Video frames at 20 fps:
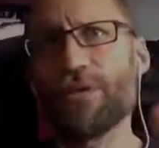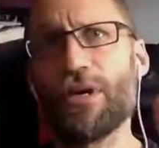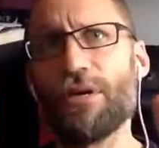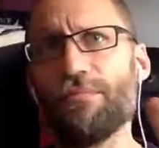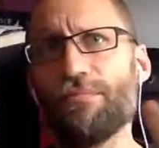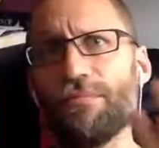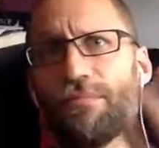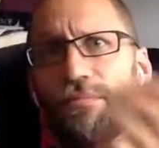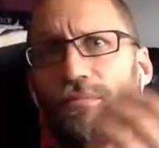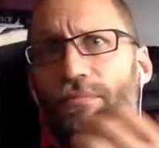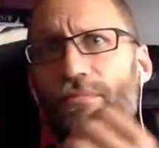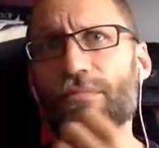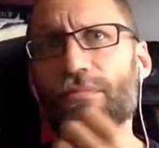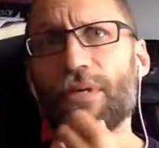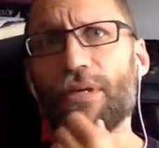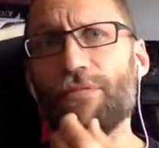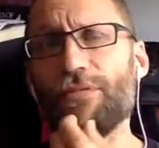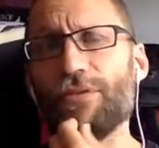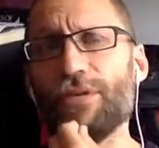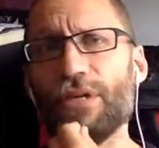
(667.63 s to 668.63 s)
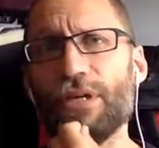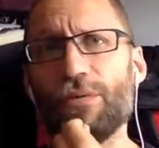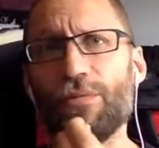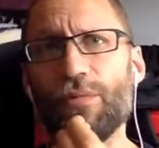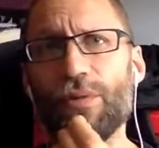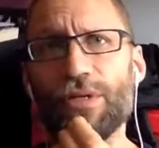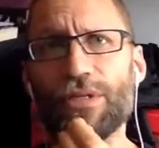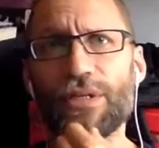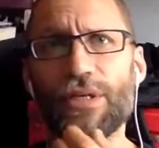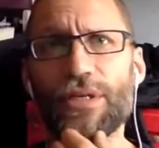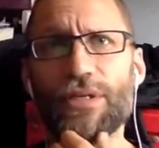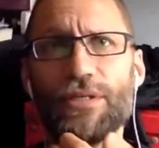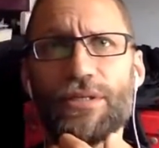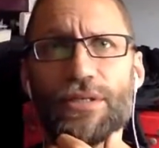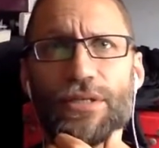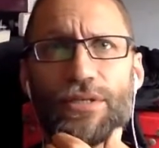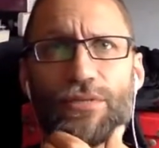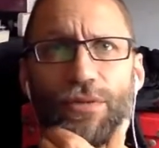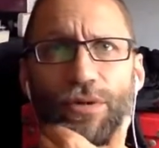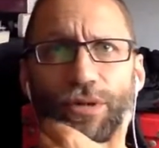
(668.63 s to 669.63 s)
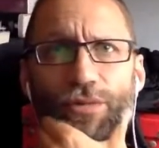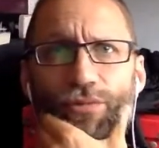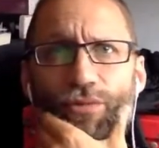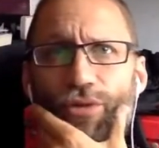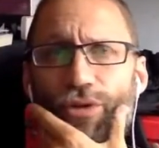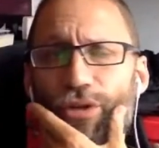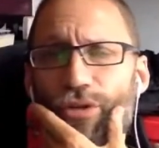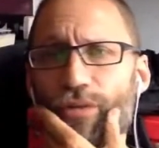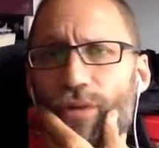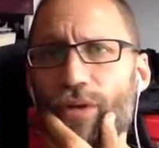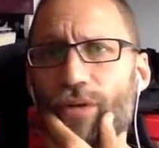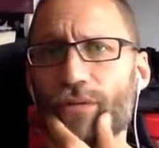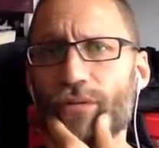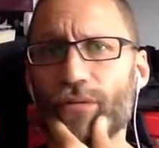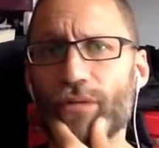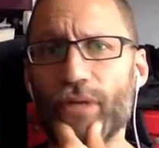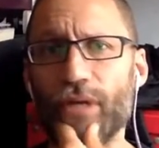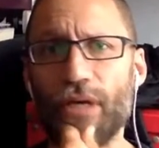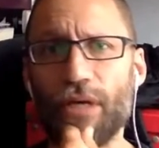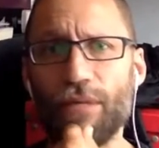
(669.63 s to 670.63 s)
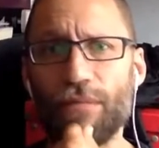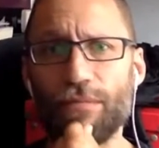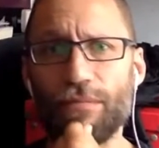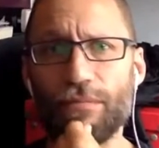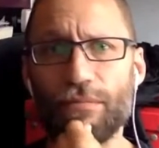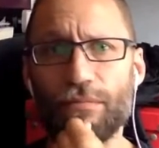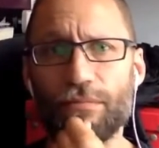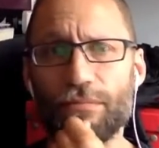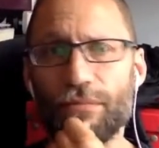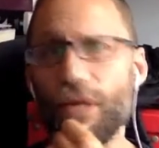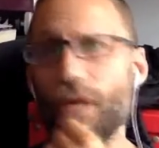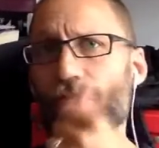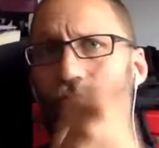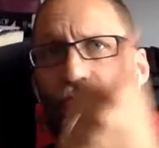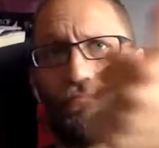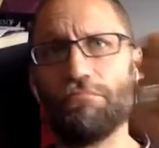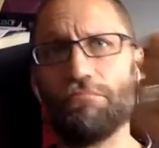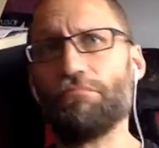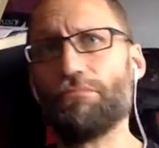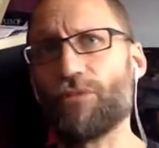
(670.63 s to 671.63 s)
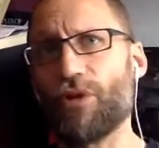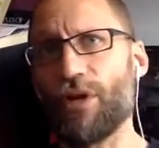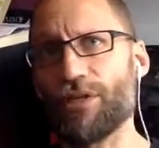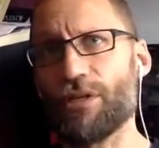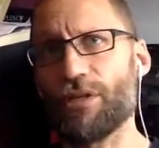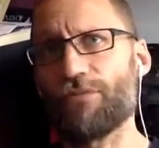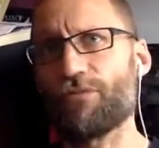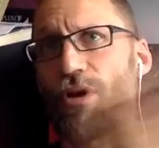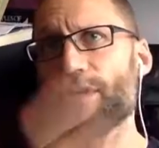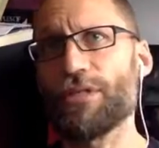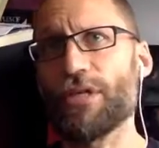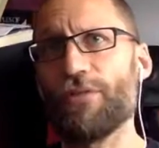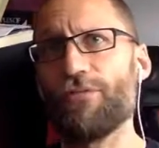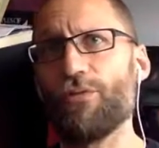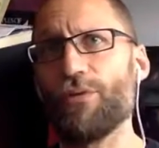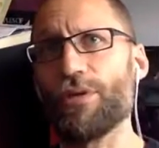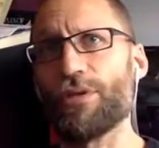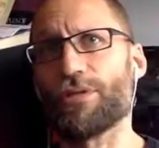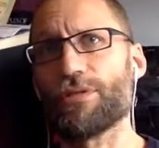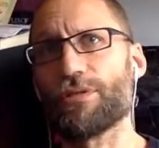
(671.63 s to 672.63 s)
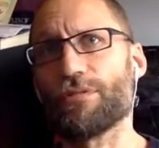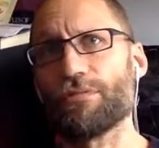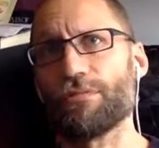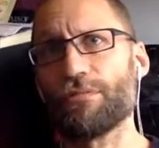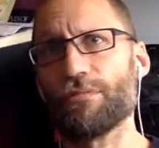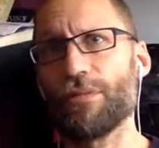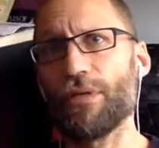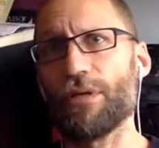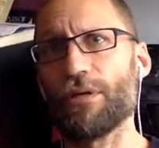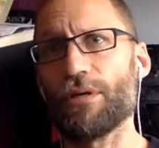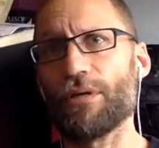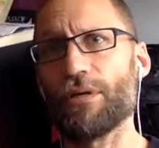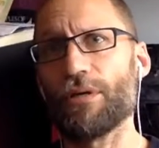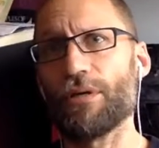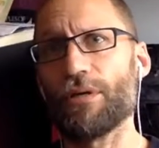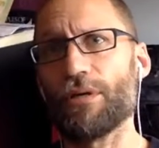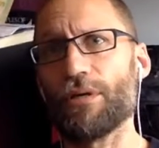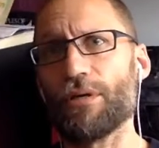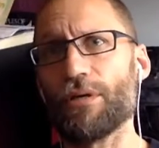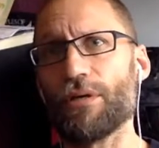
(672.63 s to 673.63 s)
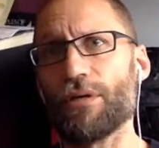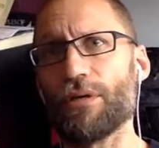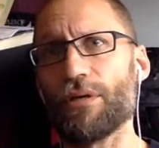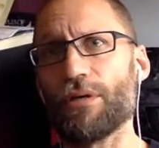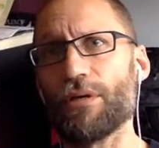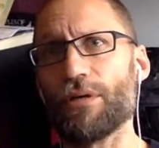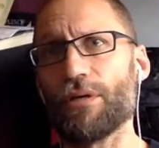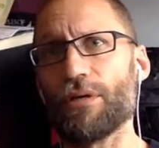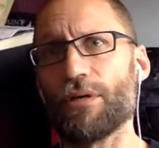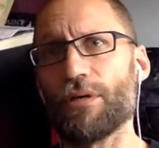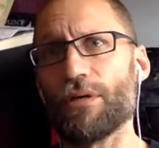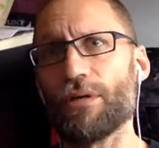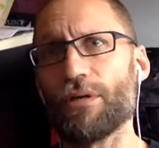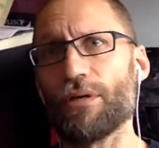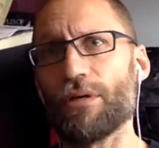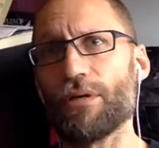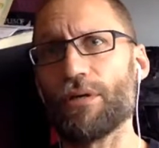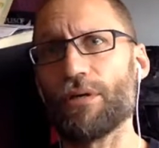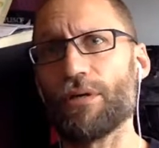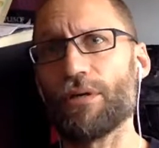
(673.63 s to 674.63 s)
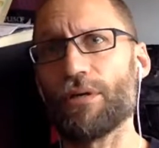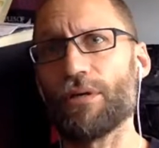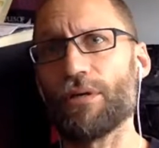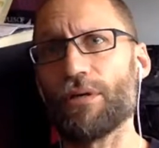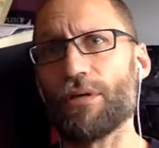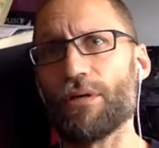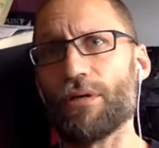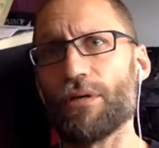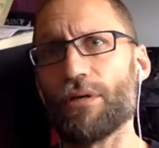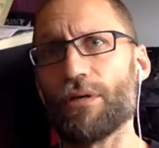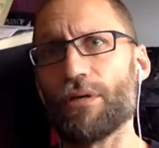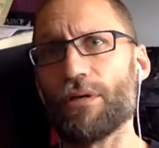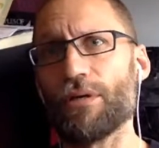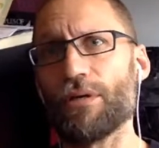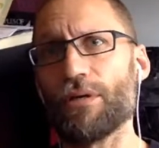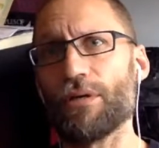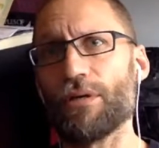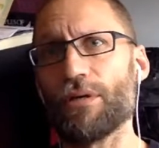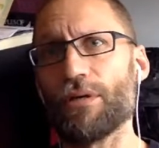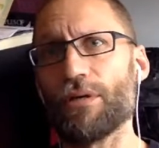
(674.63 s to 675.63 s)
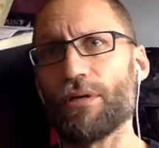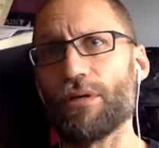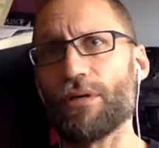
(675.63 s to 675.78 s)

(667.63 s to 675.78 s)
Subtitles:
time every day, weekdays. It's 1 in the morning as well. Yeah, great stuff. Great to have you with us. Yeah, good show. All right. Well, I think that's our. Actually,